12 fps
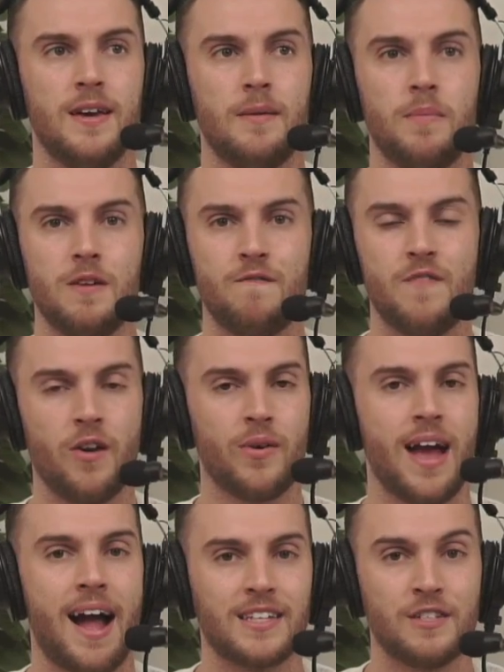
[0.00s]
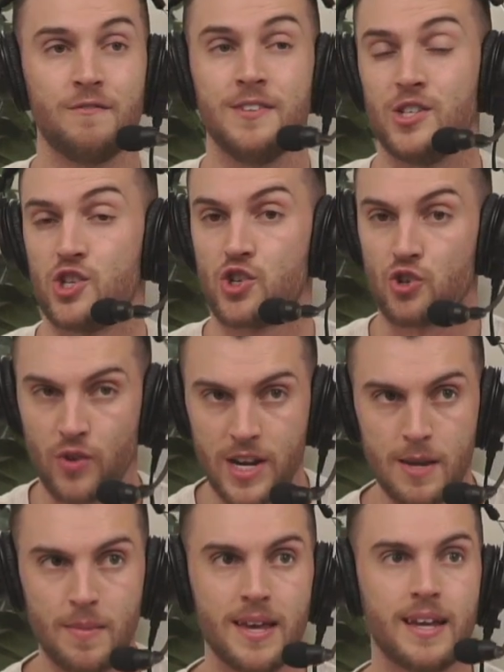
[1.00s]
be very active in
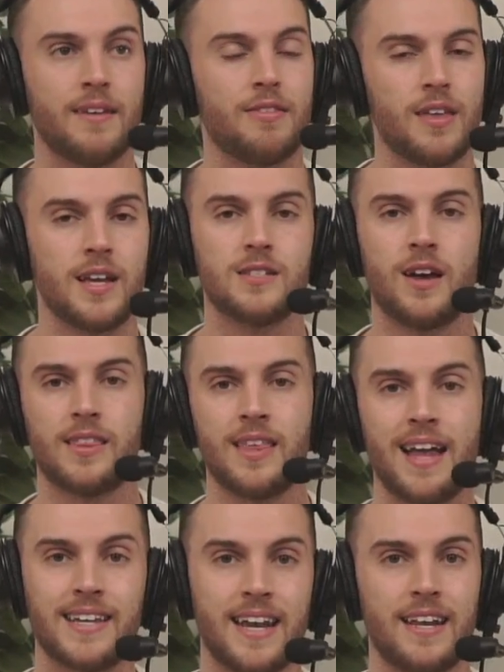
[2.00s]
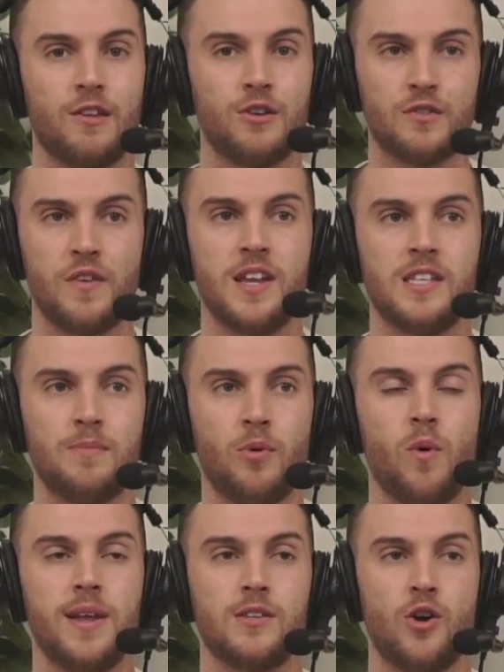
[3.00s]
streaming and things like that, getting those fantasy
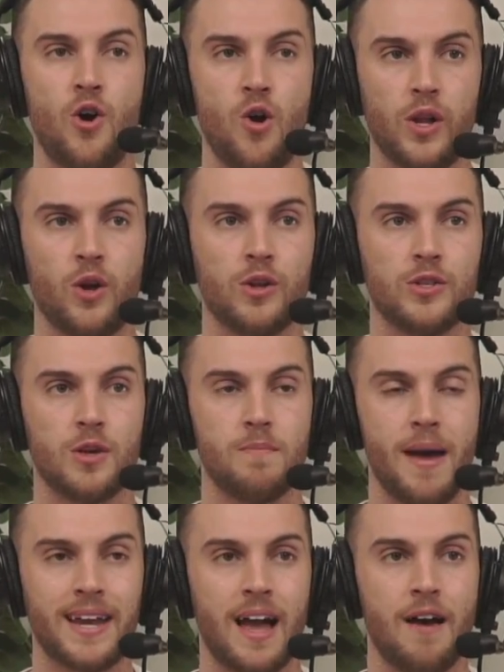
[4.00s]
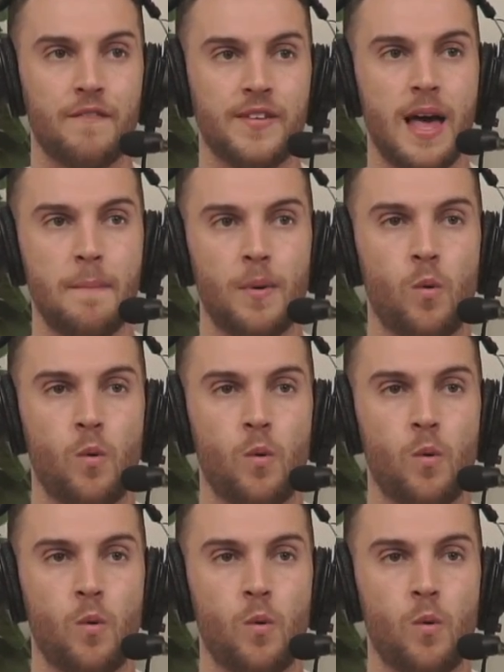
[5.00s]
points early on to make up for that.